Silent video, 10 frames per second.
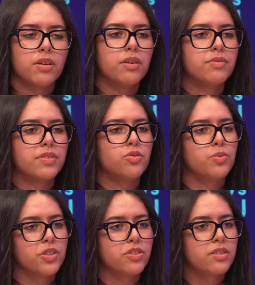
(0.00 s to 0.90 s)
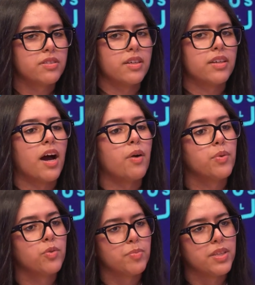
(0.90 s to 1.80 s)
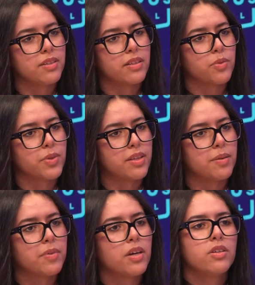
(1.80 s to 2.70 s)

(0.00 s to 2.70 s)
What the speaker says: of situations and how we would be dealing with them.